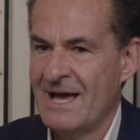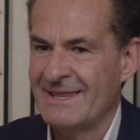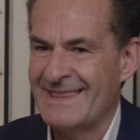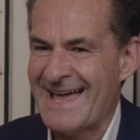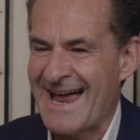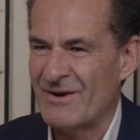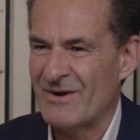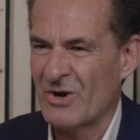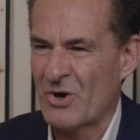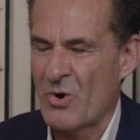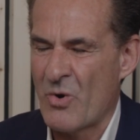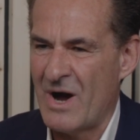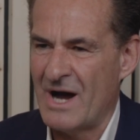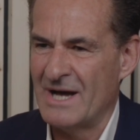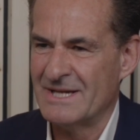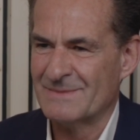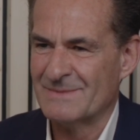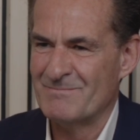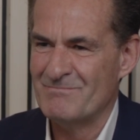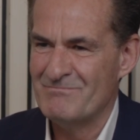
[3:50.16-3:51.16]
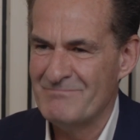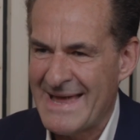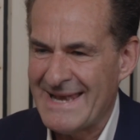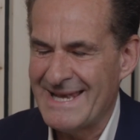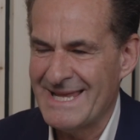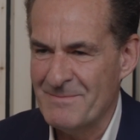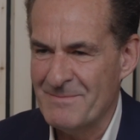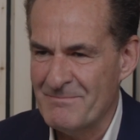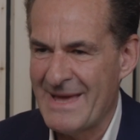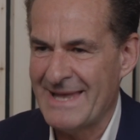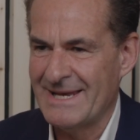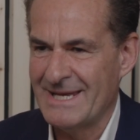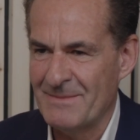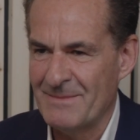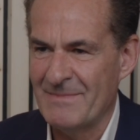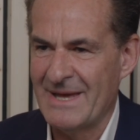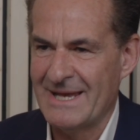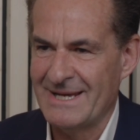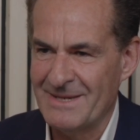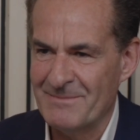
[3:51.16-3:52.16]
that requires many, many,
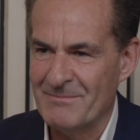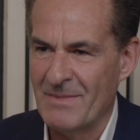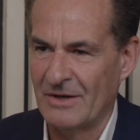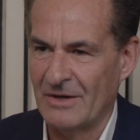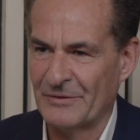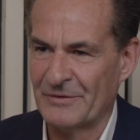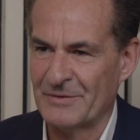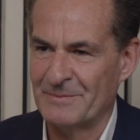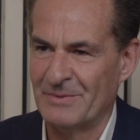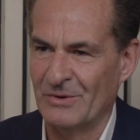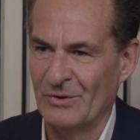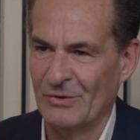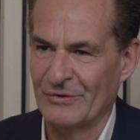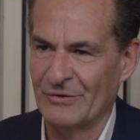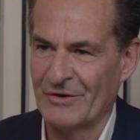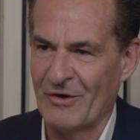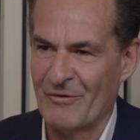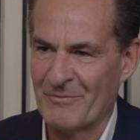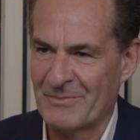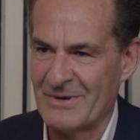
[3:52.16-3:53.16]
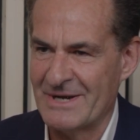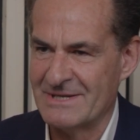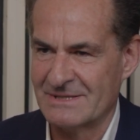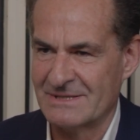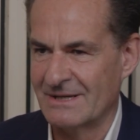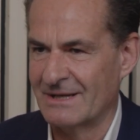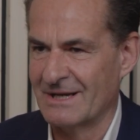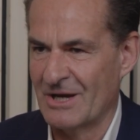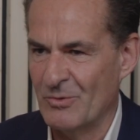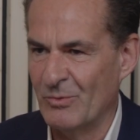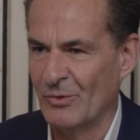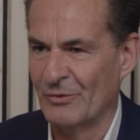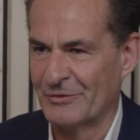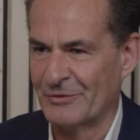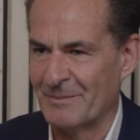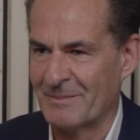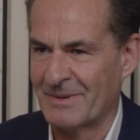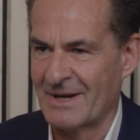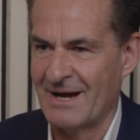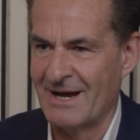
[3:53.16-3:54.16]
many multiples of present global
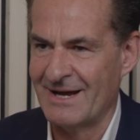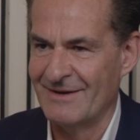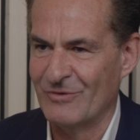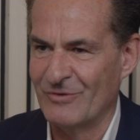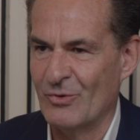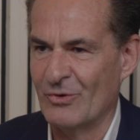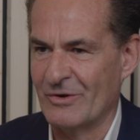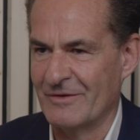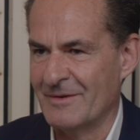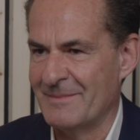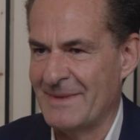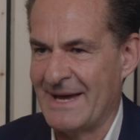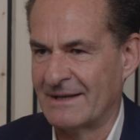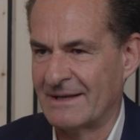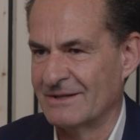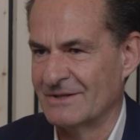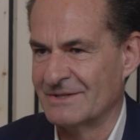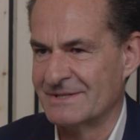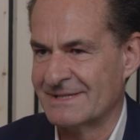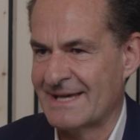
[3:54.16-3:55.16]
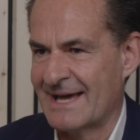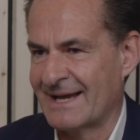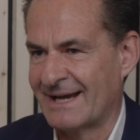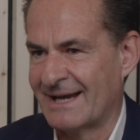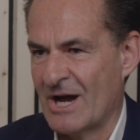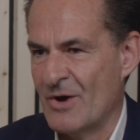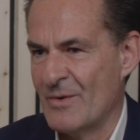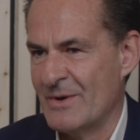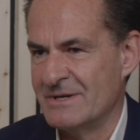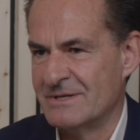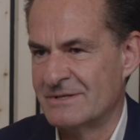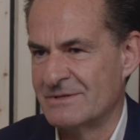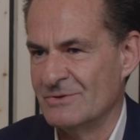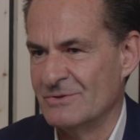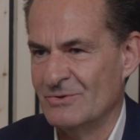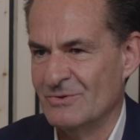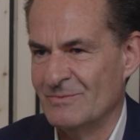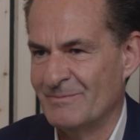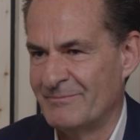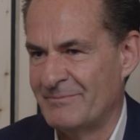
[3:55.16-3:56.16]
supply of all of the metals that go
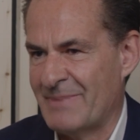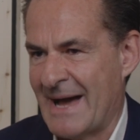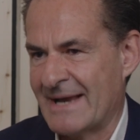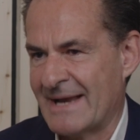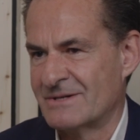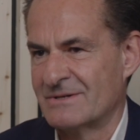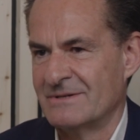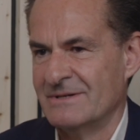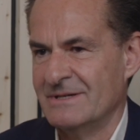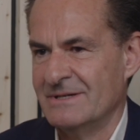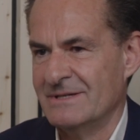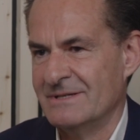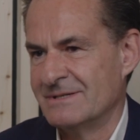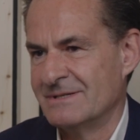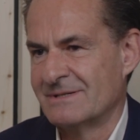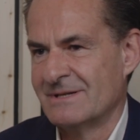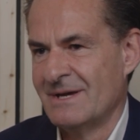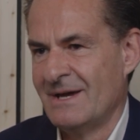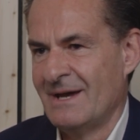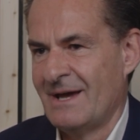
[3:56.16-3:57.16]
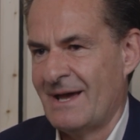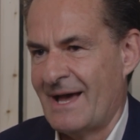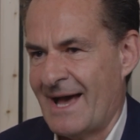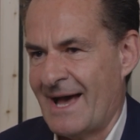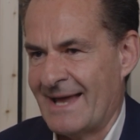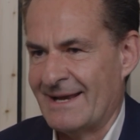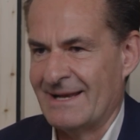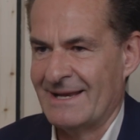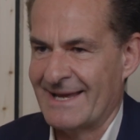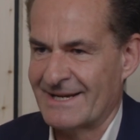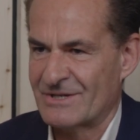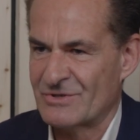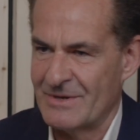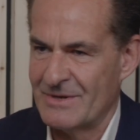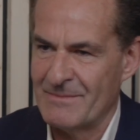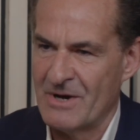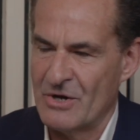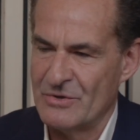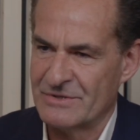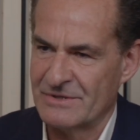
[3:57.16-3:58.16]
into batteries and electric
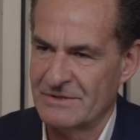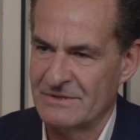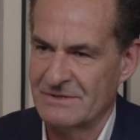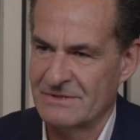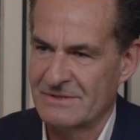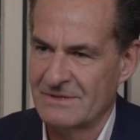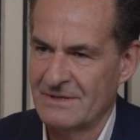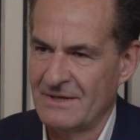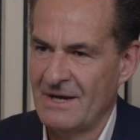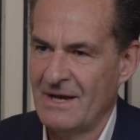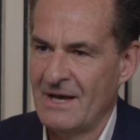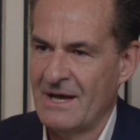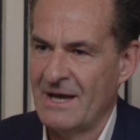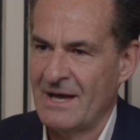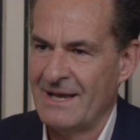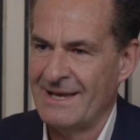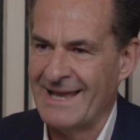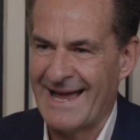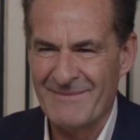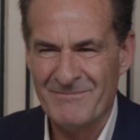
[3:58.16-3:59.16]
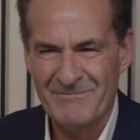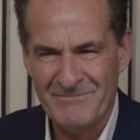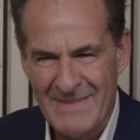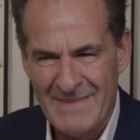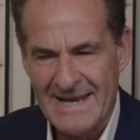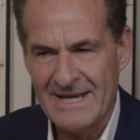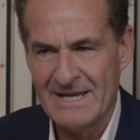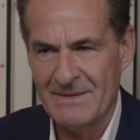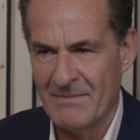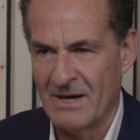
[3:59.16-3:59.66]
motors. Like many